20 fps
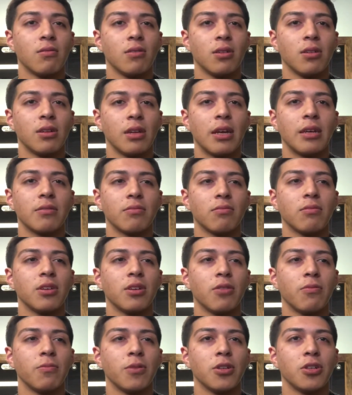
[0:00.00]
and like you
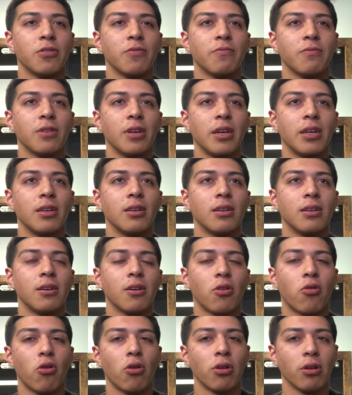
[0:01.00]
know, put your eat a
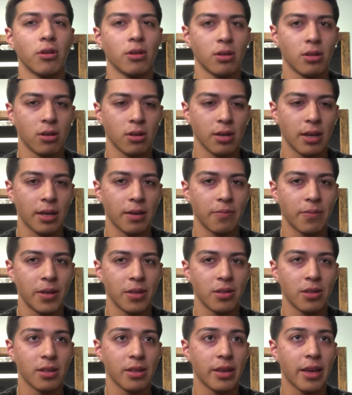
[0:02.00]
corner or like a
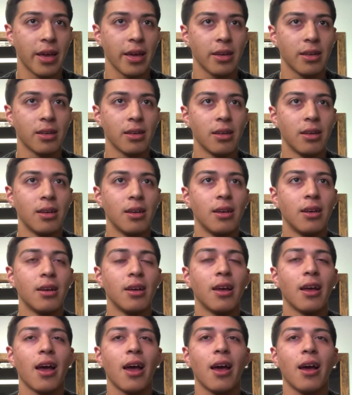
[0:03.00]
piece of the cake,
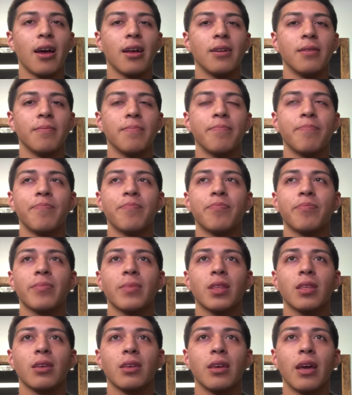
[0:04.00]
and
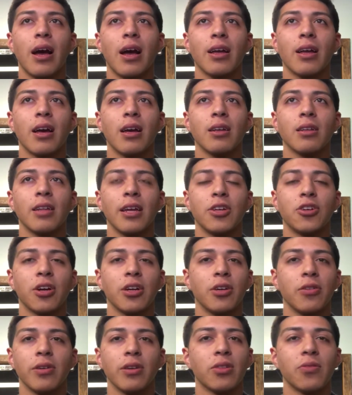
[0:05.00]
yeah, I can't. They
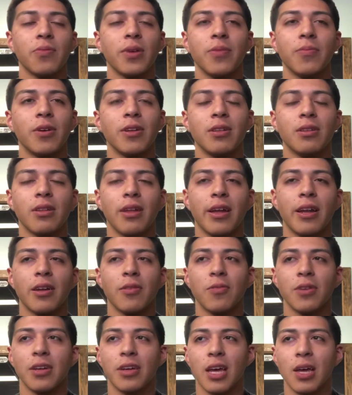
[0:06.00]
tried doing it to me, but they
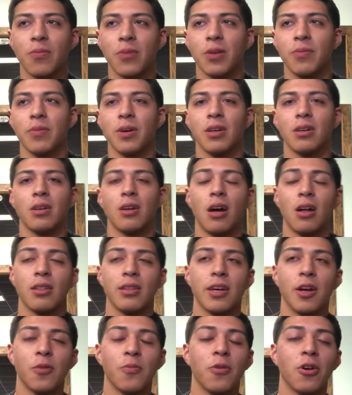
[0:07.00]
didn't really get me. But on
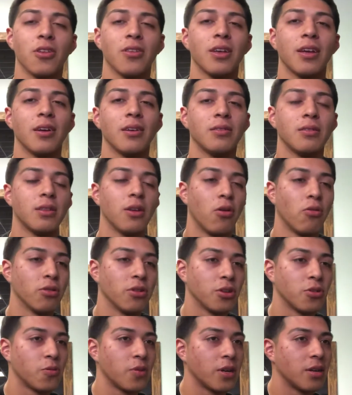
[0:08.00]
their birthday, the
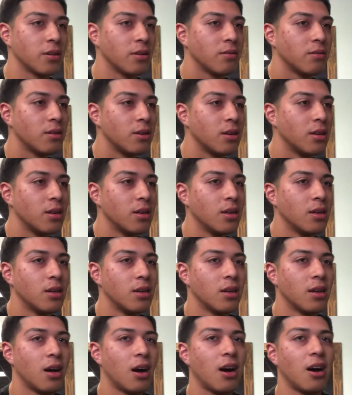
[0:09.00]
older twin
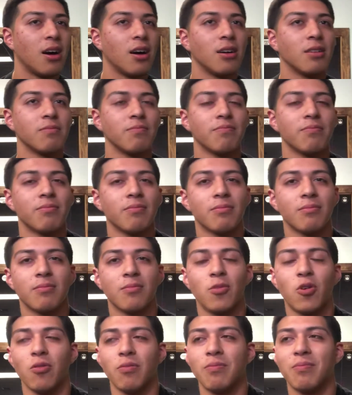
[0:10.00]
uh,
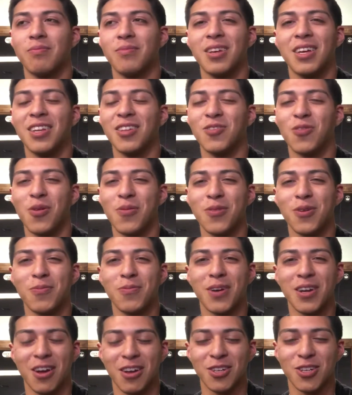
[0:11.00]
well, he doesn't want me to
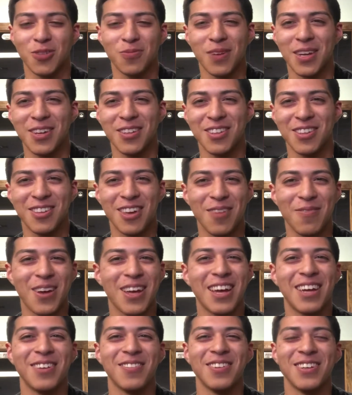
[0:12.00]
put it. I'll just play you the tape. I
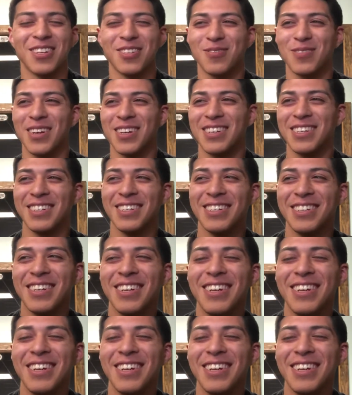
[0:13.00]
can't even explain it.